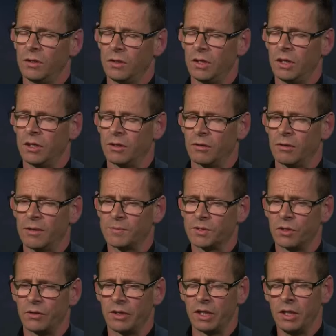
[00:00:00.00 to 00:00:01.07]
Yeah, no,
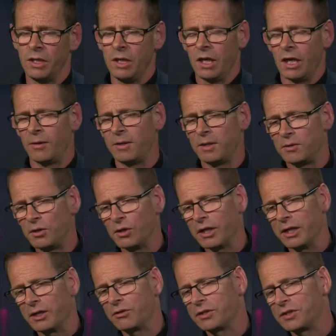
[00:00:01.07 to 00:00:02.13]
absolutely. I mean, you
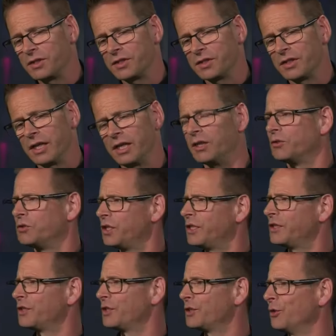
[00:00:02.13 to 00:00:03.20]
get Christians that say,
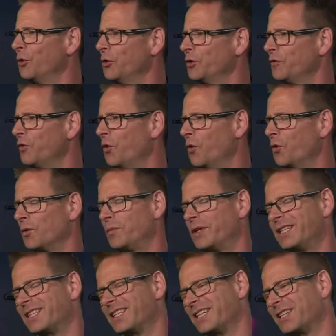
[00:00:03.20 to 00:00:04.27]
Jesus is Lord of all, but
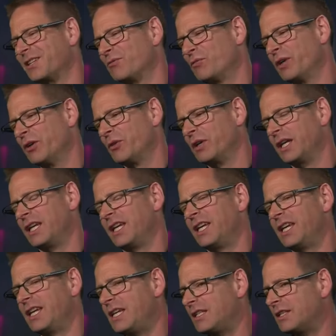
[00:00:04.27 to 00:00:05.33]
it's like, well,
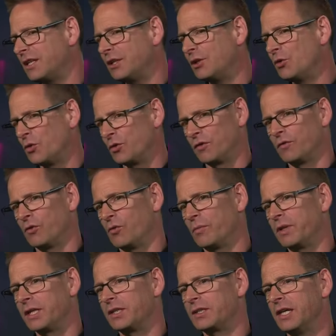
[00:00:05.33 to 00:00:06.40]
is he Lord of all?
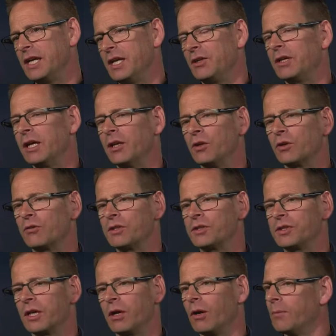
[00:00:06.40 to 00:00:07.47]
Because you get a lot of
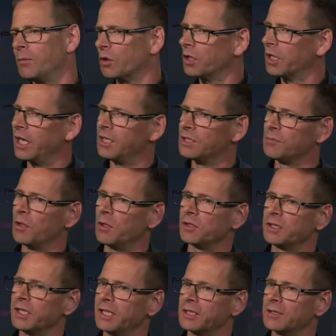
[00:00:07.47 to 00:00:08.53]
Christians say, I'm not going to get into
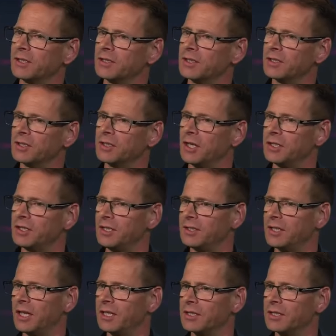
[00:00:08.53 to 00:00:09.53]
politics because it's a dirty thing.